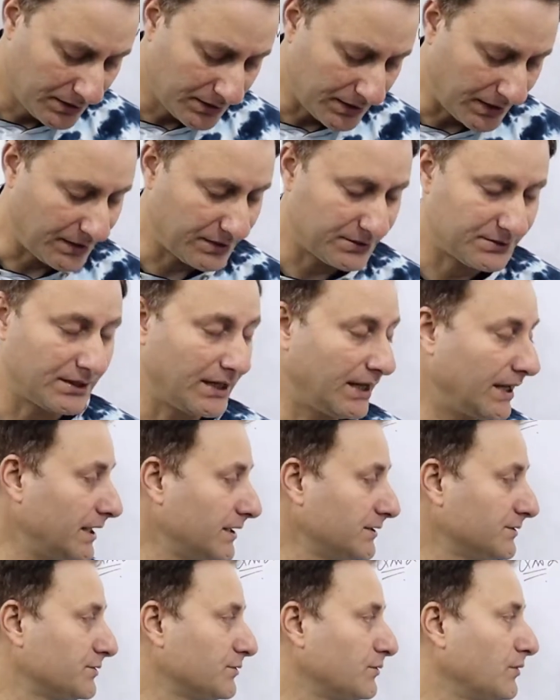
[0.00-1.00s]
That is the
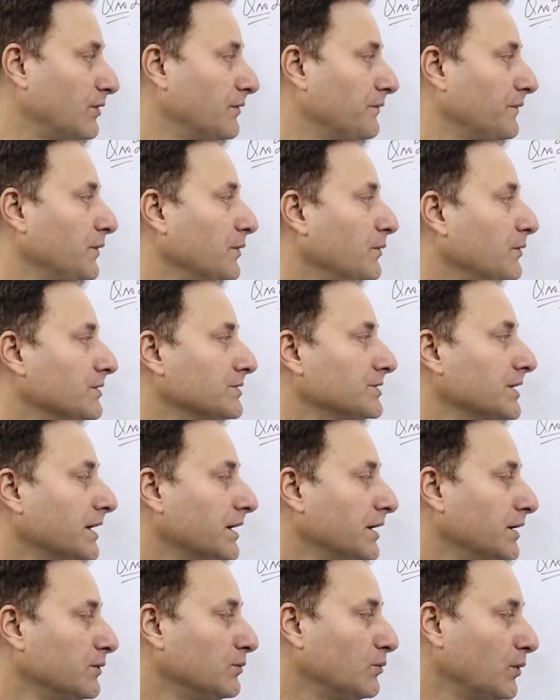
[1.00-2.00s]
answer of your
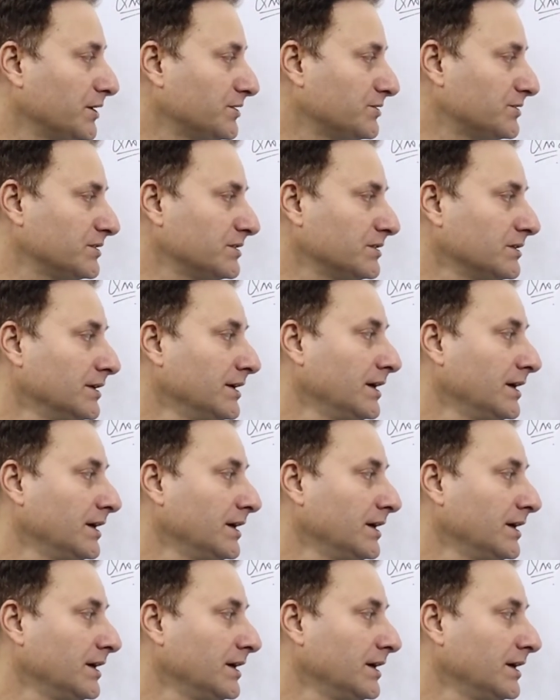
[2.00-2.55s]
second question,